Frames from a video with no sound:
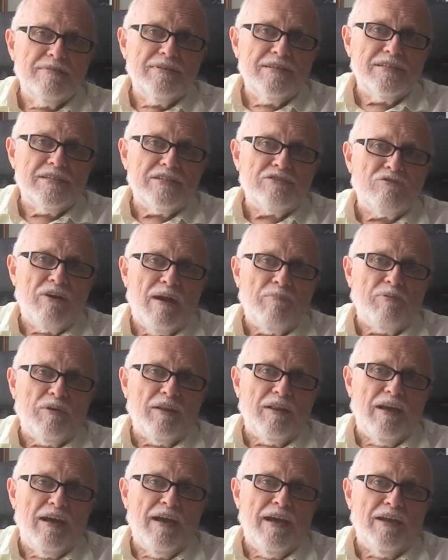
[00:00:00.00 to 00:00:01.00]
is his grandpa
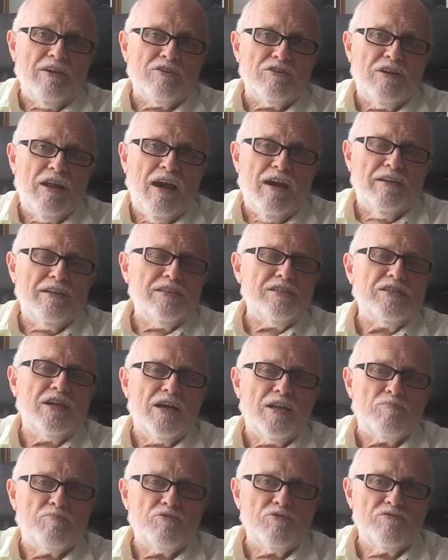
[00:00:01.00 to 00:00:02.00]
lying or not? He's got
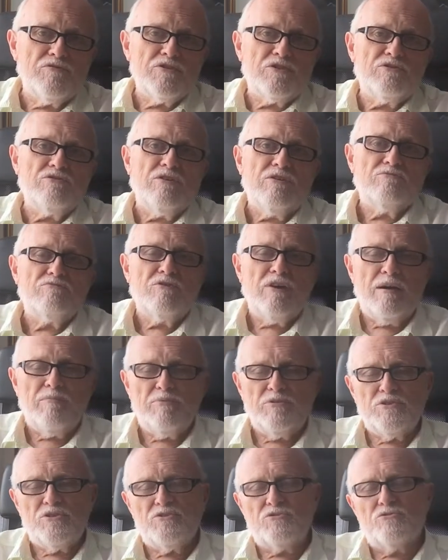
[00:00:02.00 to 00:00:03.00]
to prove his
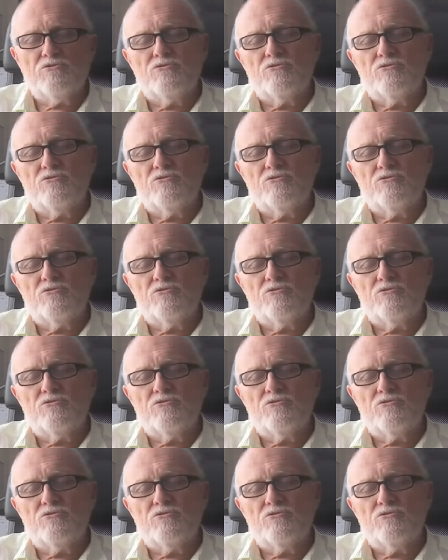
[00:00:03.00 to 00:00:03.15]
grandpa's